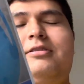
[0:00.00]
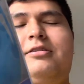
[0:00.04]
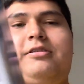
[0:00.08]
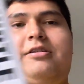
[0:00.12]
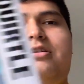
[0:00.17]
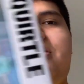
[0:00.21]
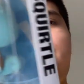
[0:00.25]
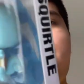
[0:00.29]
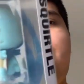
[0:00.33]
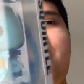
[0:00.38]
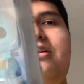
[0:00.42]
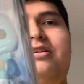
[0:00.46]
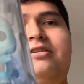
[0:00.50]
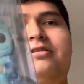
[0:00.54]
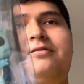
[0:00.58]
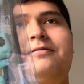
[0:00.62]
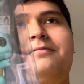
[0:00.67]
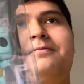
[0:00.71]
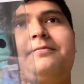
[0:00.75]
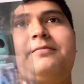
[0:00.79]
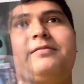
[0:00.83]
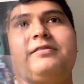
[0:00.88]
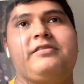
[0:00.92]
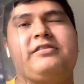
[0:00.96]
And
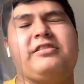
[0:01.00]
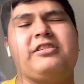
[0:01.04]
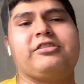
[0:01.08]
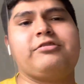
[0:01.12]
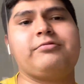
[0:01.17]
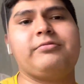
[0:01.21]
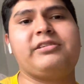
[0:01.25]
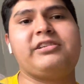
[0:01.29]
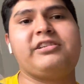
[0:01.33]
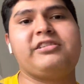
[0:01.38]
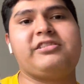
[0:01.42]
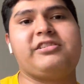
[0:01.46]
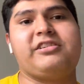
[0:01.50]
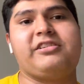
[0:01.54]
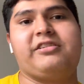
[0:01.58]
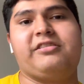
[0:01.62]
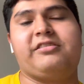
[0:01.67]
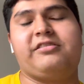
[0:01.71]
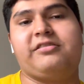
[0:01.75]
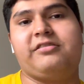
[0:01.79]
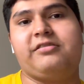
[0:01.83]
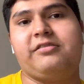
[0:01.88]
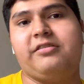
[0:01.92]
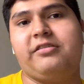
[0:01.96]
this one is a,
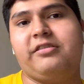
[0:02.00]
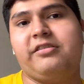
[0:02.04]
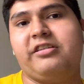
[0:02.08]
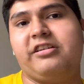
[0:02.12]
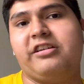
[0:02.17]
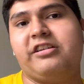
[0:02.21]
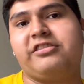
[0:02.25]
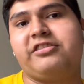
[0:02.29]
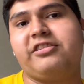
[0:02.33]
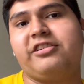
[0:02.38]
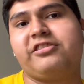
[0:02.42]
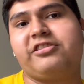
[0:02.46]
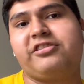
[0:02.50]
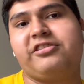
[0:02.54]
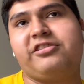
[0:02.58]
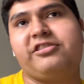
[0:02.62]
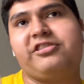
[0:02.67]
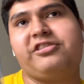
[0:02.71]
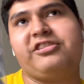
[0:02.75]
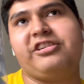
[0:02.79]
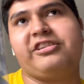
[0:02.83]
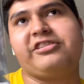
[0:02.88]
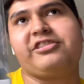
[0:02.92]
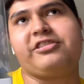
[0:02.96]
it's just,
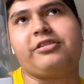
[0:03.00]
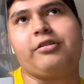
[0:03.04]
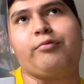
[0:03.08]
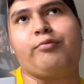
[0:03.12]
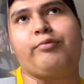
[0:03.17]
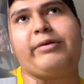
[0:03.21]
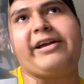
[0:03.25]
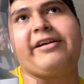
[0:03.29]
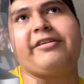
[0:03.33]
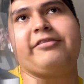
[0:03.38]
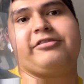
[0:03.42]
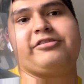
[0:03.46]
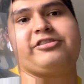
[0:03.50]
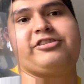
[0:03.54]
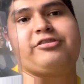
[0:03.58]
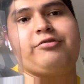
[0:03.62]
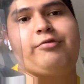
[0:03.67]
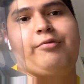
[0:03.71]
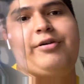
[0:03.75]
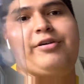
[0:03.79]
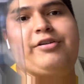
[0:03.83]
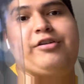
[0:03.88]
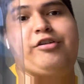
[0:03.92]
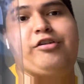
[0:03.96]
just a regular
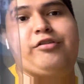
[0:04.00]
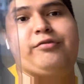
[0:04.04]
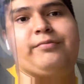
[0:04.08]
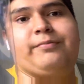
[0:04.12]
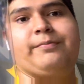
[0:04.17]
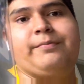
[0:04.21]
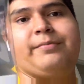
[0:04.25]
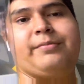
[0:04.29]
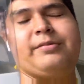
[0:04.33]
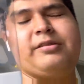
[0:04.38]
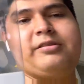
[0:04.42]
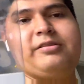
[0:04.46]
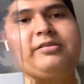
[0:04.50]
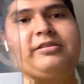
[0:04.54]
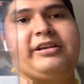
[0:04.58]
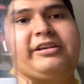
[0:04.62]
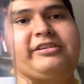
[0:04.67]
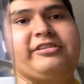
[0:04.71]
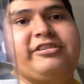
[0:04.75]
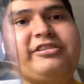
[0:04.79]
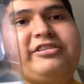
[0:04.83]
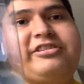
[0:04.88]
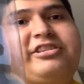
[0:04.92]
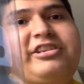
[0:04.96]
Squirtle.
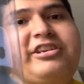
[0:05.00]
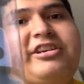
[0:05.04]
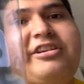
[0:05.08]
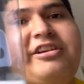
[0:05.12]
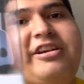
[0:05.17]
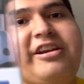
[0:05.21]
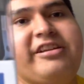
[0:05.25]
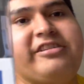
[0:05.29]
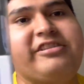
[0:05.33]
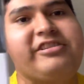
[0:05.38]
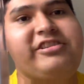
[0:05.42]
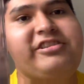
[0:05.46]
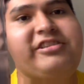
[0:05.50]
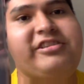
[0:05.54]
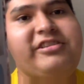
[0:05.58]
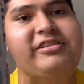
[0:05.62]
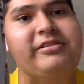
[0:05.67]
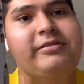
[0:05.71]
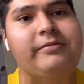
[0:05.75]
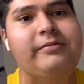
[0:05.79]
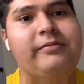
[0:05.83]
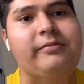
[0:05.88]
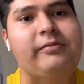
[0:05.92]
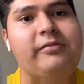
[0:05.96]
But you can see
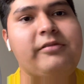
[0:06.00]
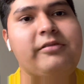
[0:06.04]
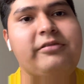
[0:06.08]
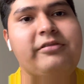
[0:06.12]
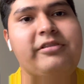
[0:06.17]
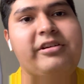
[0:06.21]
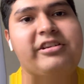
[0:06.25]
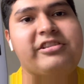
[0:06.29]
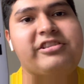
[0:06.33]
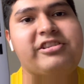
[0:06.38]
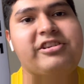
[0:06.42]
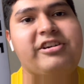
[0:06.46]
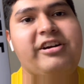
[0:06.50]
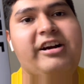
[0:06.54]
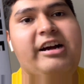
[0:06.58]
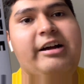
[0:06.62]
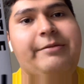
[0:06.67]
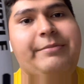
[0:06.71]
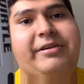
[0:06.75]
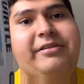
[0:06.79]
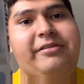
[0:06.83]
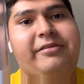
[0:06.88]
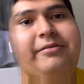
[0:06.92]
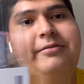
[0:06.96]
it's, it's
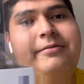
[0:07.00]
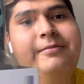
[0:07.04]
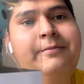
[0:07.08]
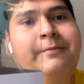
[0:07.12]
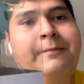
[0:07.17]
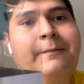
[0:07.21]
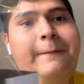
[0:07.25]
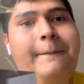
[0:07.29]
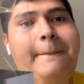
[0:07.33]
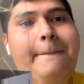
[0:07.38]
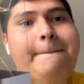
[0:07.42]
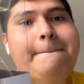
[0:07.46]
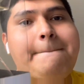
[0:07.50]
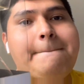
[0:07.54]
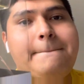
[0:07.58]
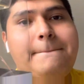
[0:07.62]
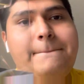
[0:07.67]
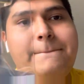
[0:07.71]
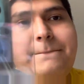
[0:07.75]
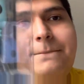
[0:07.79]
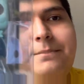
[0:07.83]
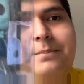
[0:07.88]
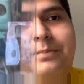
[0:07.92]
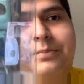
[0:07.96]
common
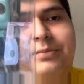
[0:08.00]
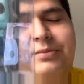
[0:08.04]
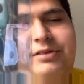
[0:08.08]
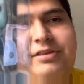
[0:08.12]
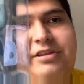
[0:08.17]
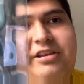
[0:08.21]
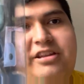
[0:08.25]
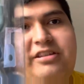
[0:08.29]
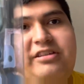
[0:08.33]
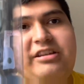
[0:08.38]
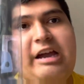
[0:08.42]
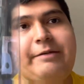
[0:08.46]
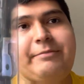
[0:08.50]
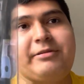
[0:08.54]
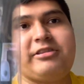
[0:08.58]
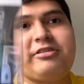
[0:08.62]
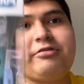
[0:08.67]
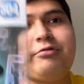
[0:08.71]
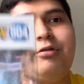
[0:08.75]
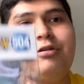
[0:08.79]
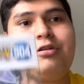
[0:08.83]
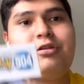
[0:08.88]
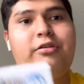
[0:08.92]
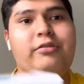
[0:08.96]
the diamond
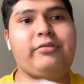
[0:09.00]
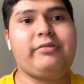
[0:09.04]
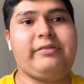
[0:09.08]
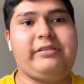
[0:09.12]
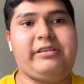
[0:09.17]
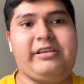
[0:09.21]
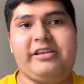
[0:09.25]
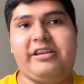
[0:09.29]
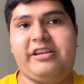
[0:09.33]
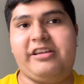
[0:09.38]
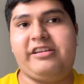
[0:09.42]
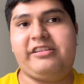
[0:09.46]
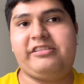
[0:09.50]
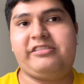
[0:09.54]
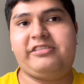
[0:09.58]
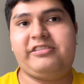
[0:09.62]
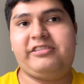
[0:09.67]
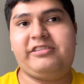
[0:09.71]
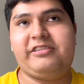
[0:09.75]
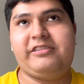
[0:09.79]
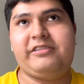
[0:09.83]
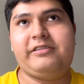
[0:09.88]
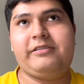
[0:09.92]
Squirtle is